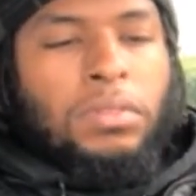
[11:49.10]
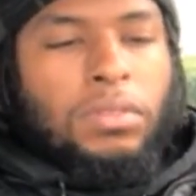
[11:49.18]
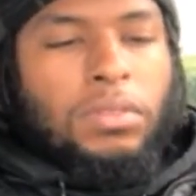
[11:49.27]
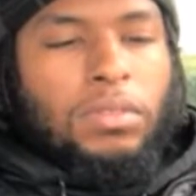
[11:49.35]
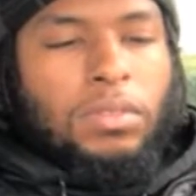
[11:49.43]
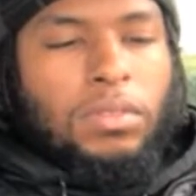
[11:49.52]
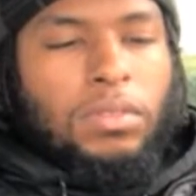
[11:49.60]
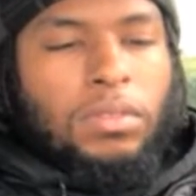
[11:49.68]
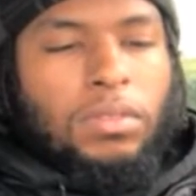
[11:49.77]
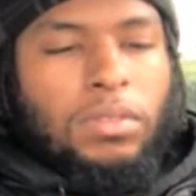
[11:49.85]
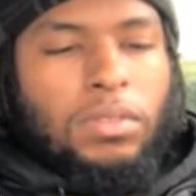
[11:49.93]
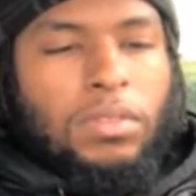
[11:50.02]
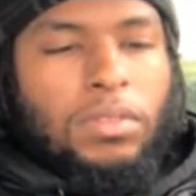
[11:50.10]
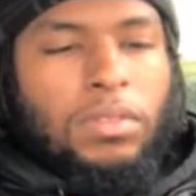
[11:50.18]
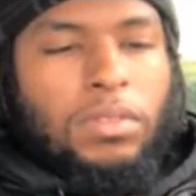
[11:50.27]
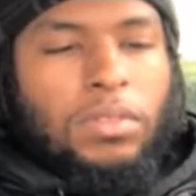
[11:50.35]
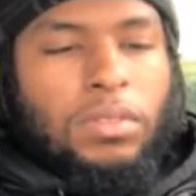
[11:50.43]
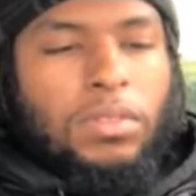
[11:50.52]

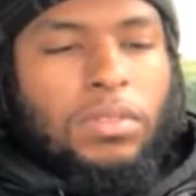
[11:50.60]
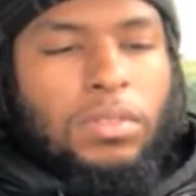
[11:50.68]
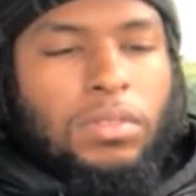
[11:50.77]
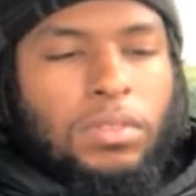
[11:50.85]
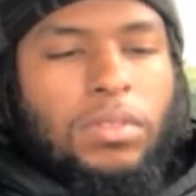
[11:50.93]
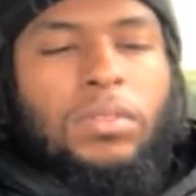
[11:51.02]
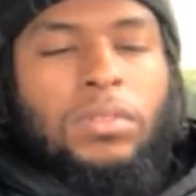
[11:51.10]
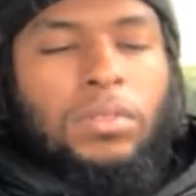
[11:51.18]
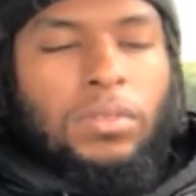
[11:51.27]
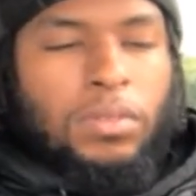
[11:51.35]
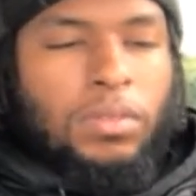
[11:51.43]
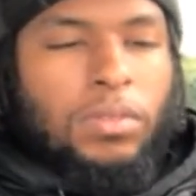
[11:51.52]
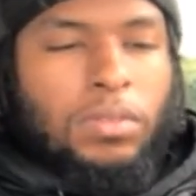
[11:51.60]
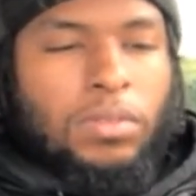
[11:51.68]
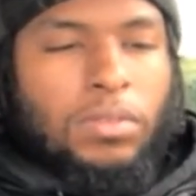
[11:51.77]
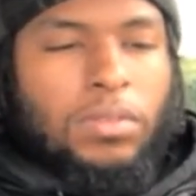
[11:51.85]
[no speech]